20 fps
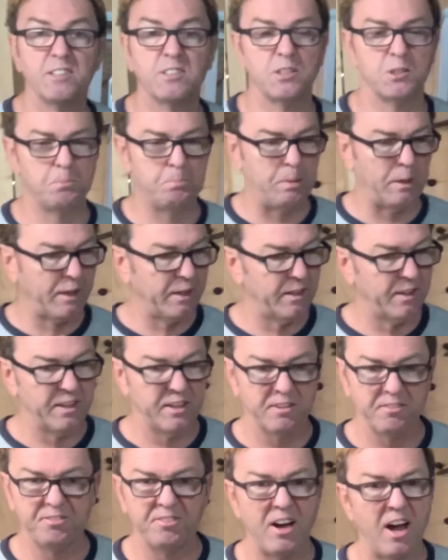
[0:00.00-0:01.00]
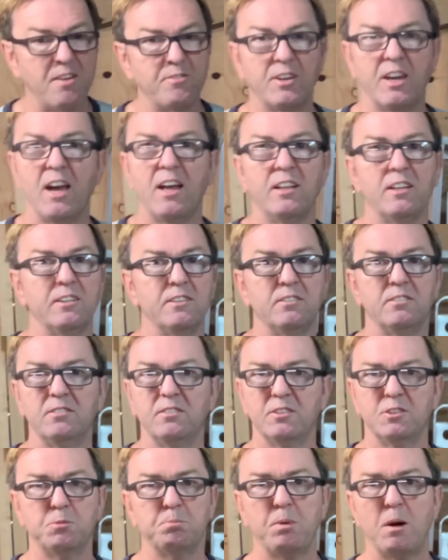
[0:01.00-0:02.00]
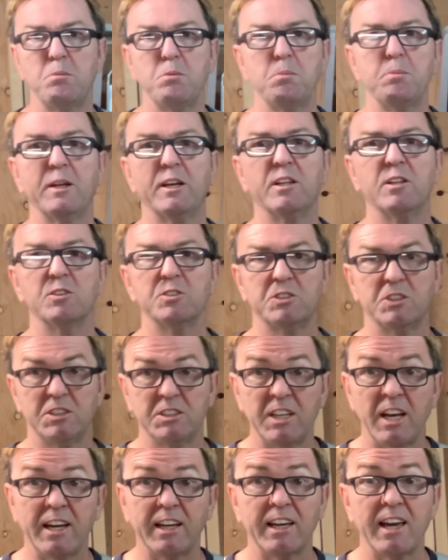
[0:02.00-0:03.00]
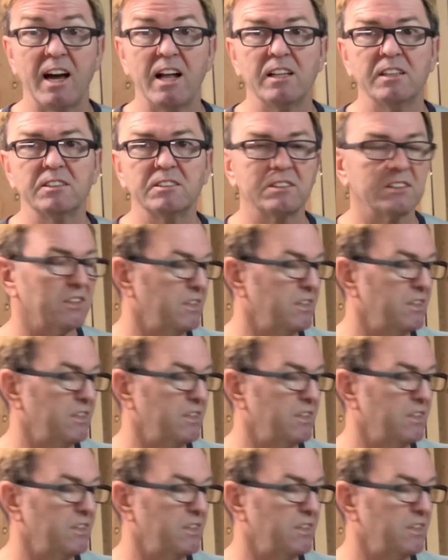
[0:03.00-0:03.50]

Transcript: It's bigger than a 5-gallon. It's probably close to 10 gallons.